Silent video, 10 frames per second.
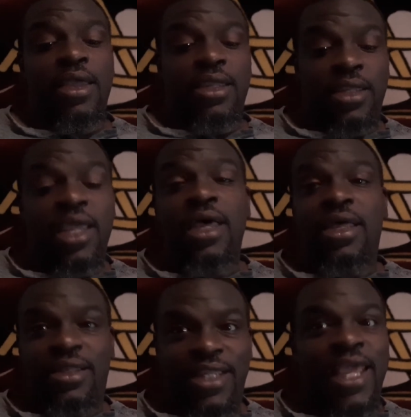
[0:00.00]

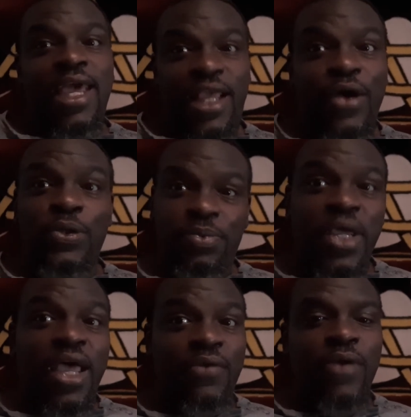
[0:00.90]
Yeah, Coach
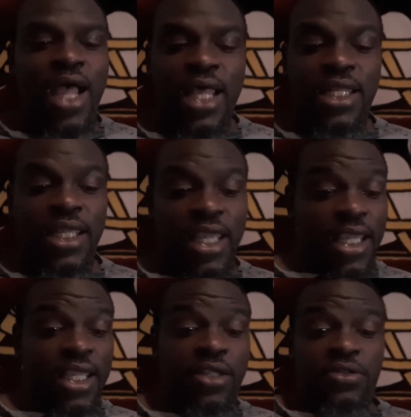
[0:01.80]
Pat Riley.
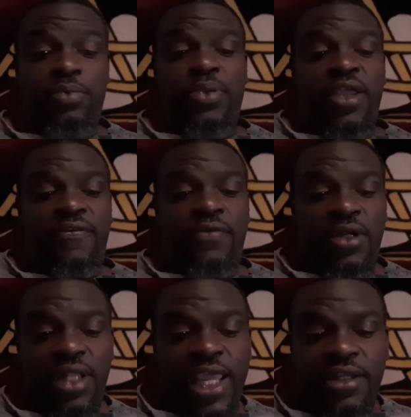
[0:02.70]
He used to play for the
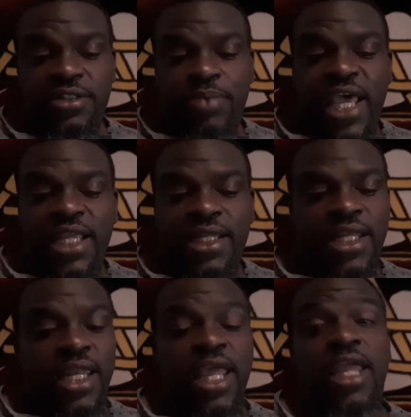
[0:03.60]
Lakers back in the
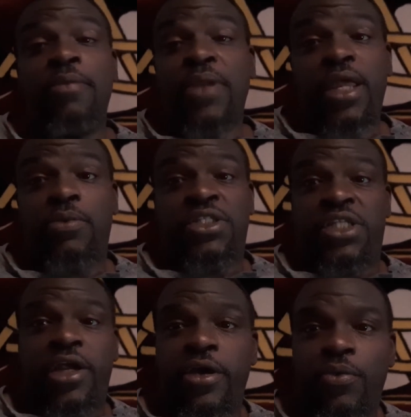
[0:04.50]
day. He played with
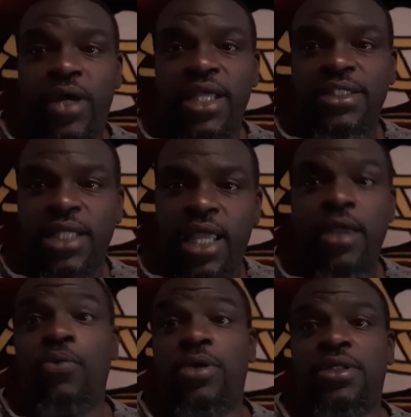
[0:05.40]
Jerry West
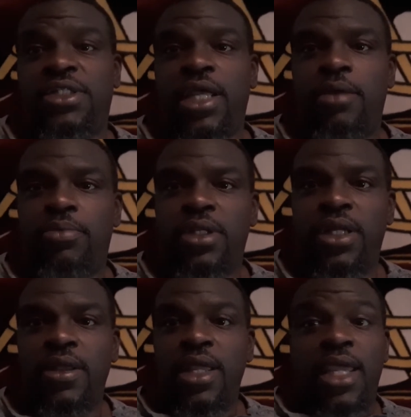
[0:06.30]
and Wilt Chamberlain.
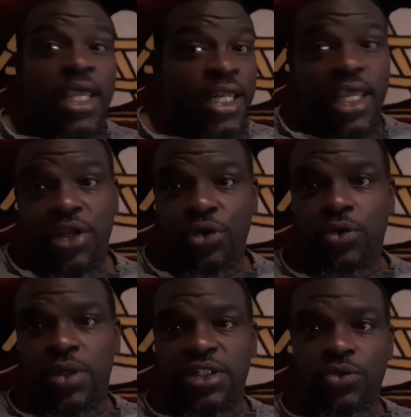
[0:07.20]
And that dude
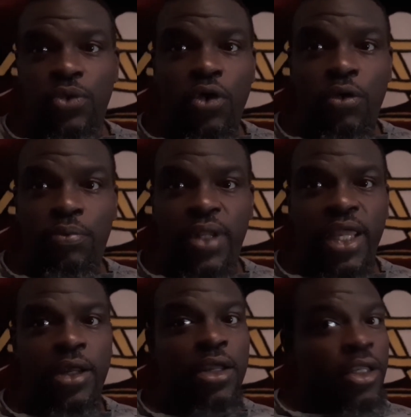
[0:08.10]
was a role
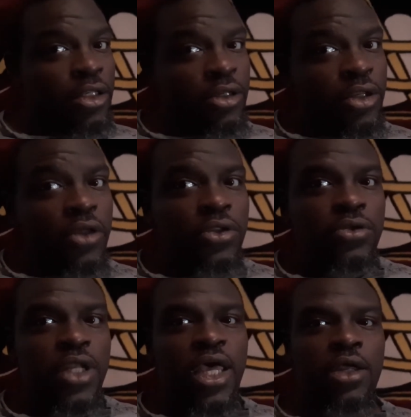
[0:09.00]
player. You know you're
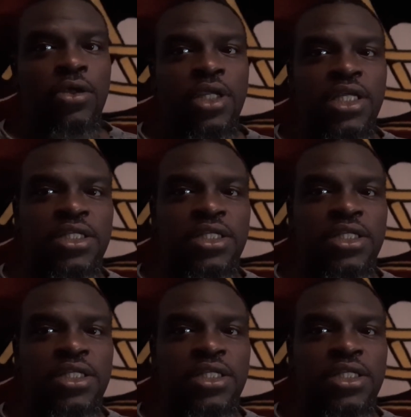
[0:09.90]
not gonna get to